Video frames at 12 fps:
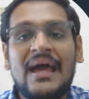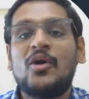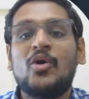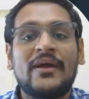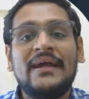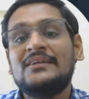
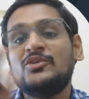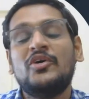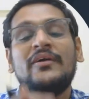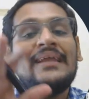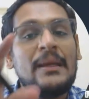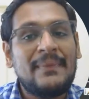Okay, so
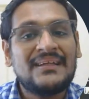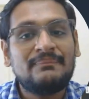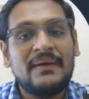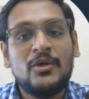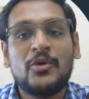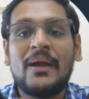in
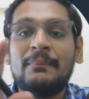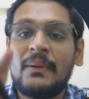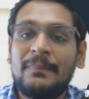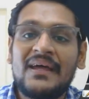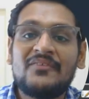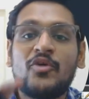MSP you can
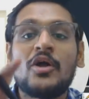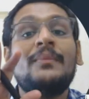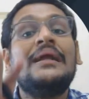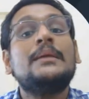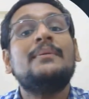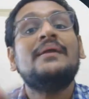prepare for
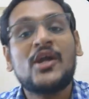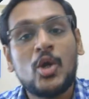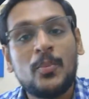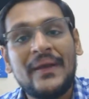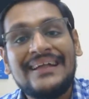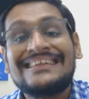multiple
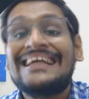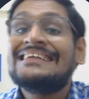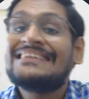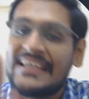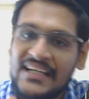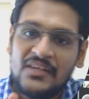recruitments in
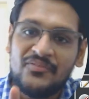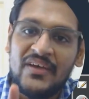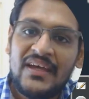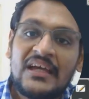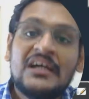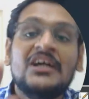single
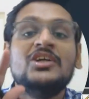fee.